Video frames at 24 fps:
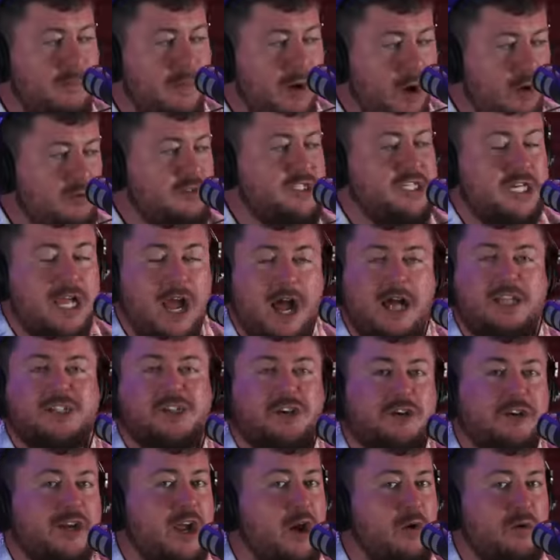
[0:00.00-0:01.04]
Most
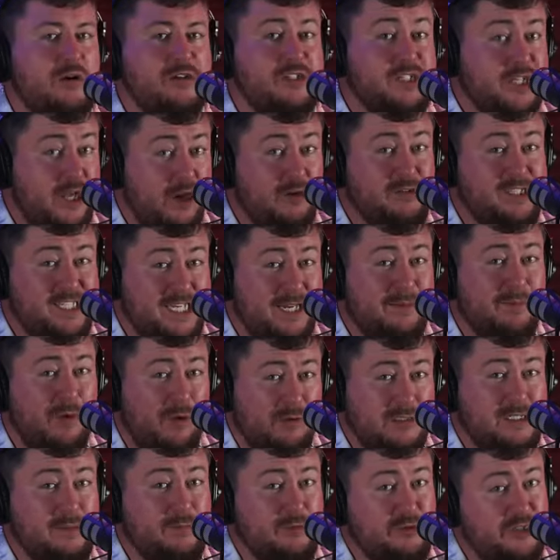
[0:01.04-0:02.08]
concert goers go see
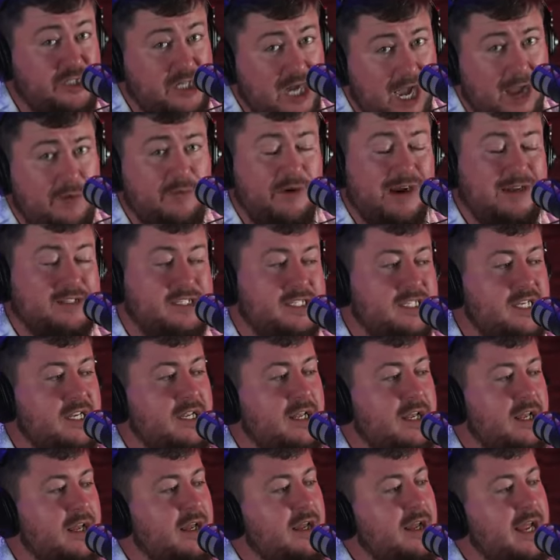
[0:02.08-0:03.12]
multiple genres.
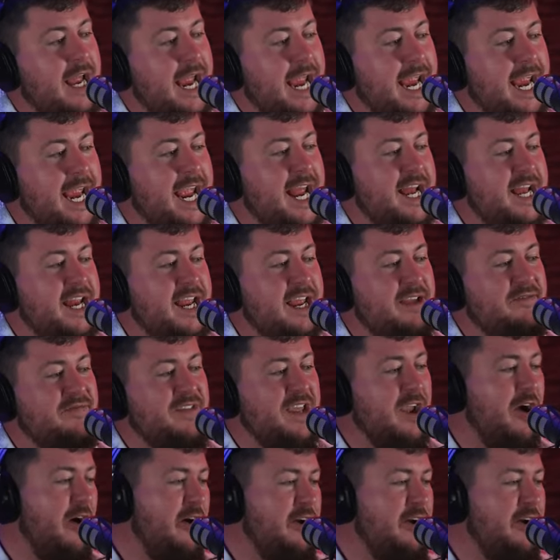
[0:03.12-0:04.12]
And if the